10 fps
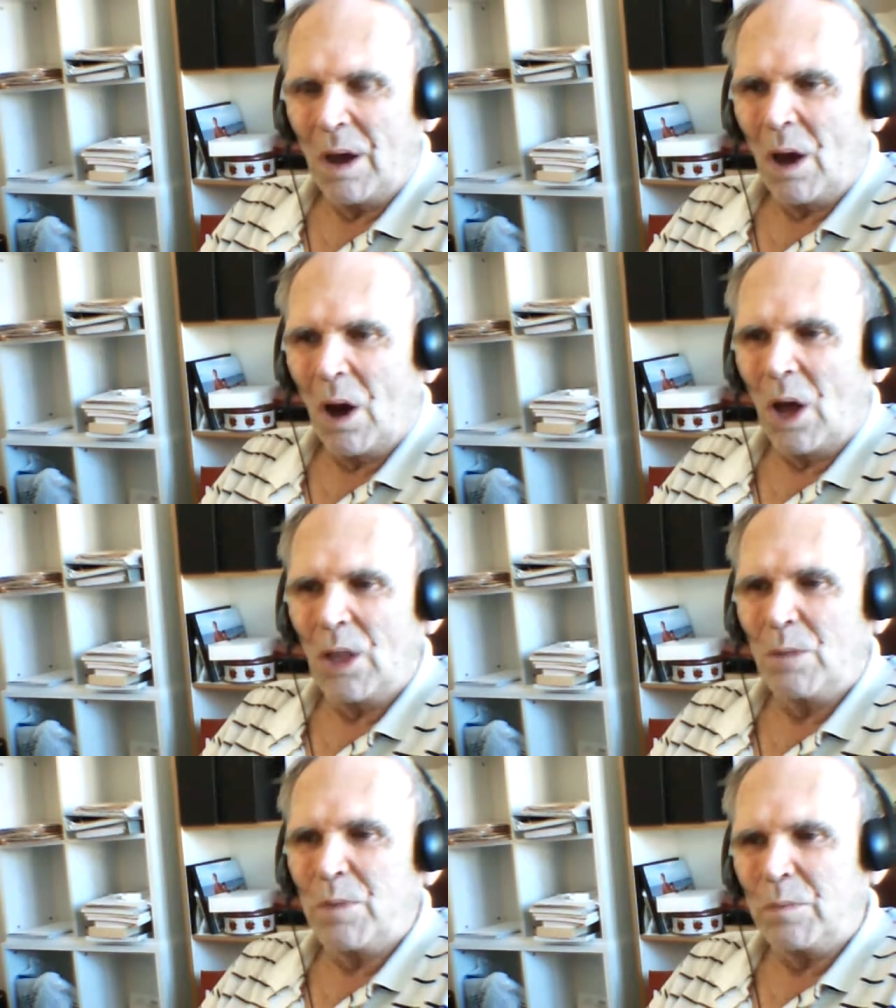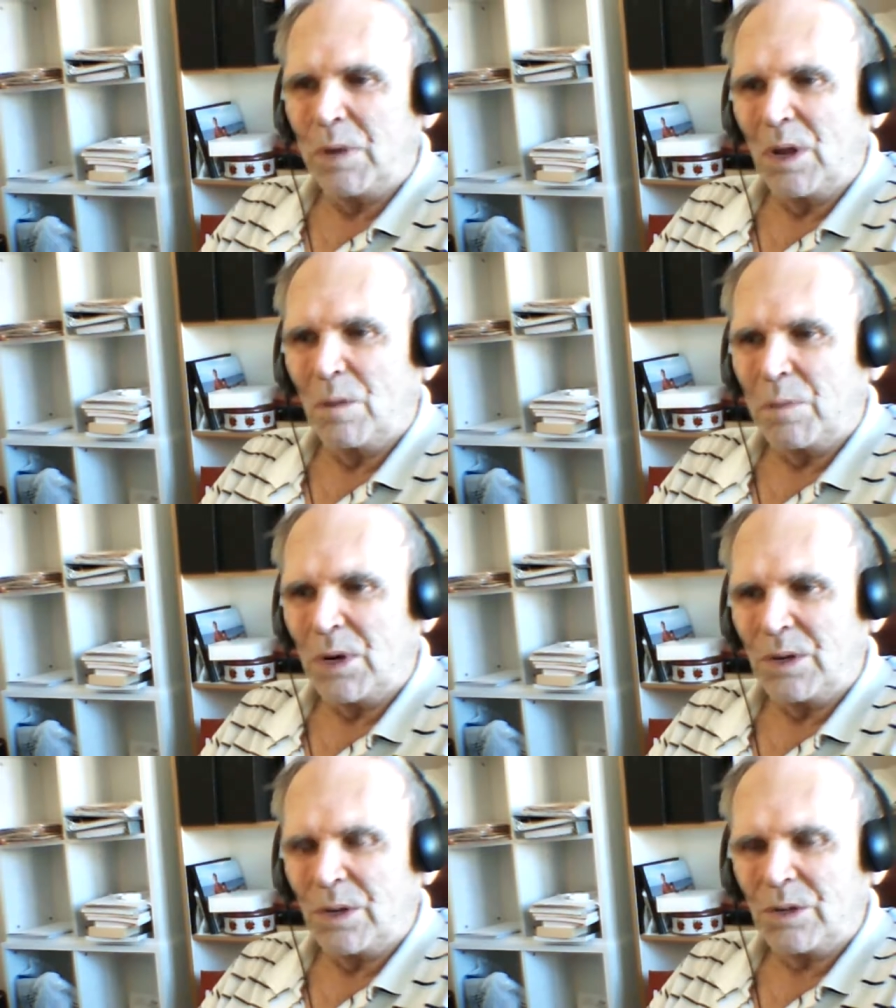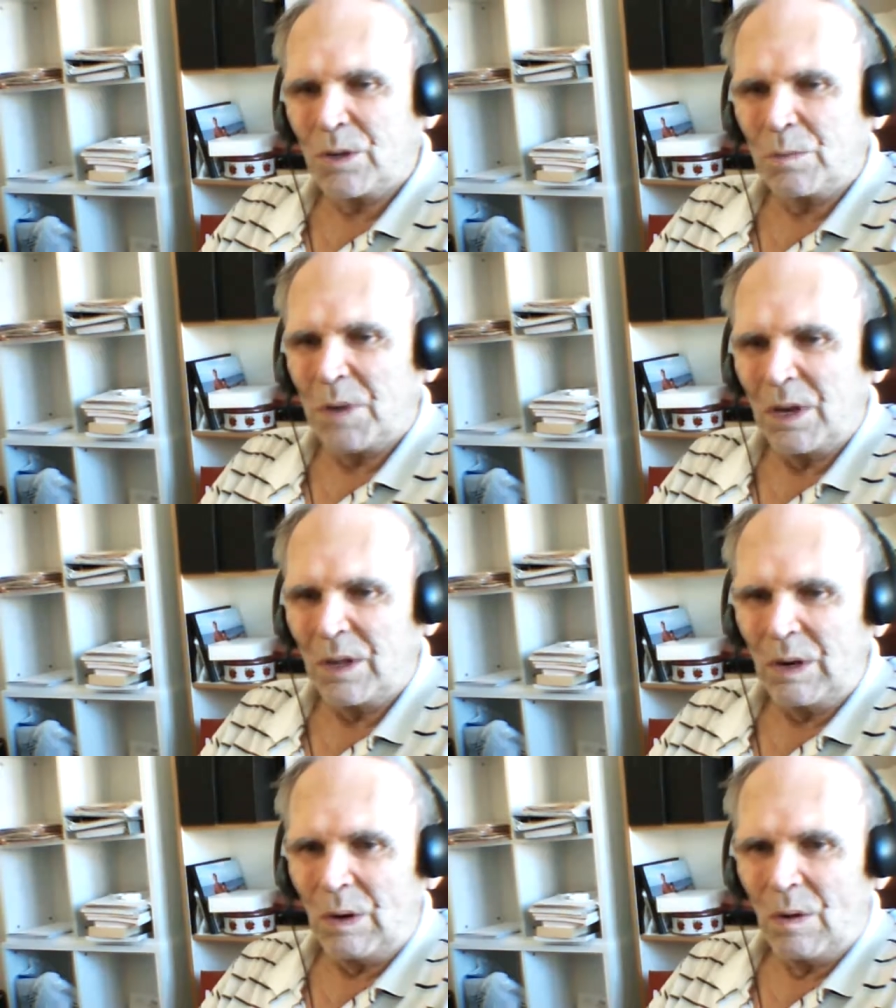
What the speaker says: on the people that participated,